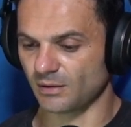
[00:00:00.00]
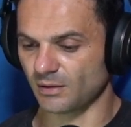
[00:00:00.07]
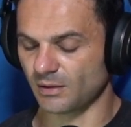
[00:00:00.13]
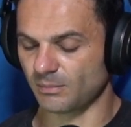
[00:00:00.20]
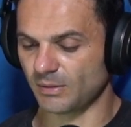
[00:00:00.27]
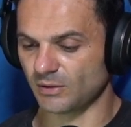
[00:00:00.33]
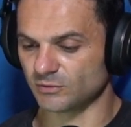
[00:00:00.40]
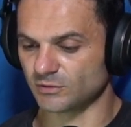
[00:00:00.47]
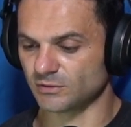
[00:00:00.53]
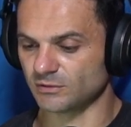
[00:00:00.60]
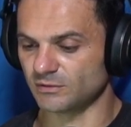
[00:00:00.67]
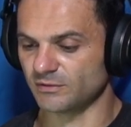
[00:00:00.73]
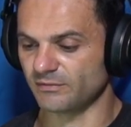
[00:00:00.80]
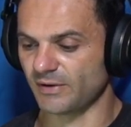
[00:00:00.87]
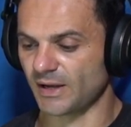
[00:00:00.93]
about
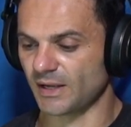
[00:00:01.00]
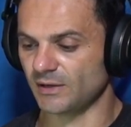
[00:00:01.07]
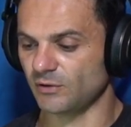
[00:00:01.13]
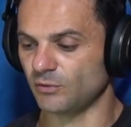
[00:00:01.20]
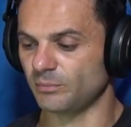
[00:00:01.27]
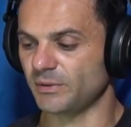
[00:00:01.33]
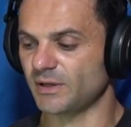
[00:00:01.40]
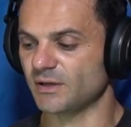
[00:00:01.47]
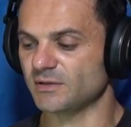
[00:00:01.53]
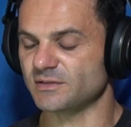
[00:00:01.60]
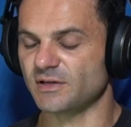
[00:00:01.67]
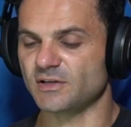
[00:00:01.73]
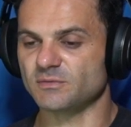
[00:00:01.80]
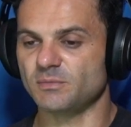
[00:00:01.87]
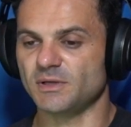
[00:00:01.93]
the value, because
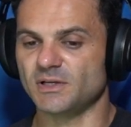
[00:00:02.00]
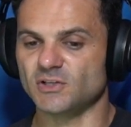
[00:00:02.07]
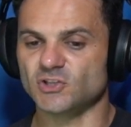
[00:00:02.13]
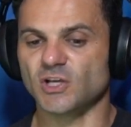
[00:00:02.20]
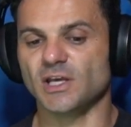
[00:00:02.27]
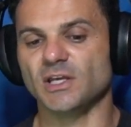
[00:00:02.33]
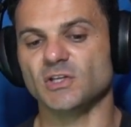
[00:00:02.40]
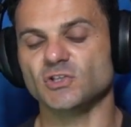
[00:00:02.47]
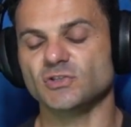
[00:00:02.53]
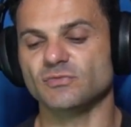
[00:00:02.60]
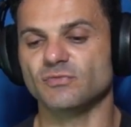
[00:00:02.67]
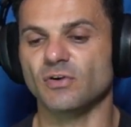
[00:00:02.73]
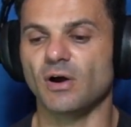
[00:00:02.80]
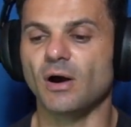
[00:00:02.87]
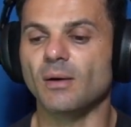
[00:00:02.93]
there has been a change
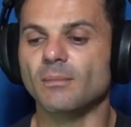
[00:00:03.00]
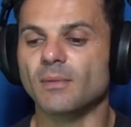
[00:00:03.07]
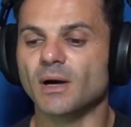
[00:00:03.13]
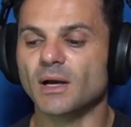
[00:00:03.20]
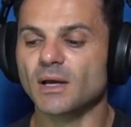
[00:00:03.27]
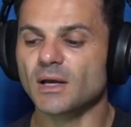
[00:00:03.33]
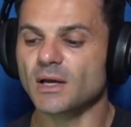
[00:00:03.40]
from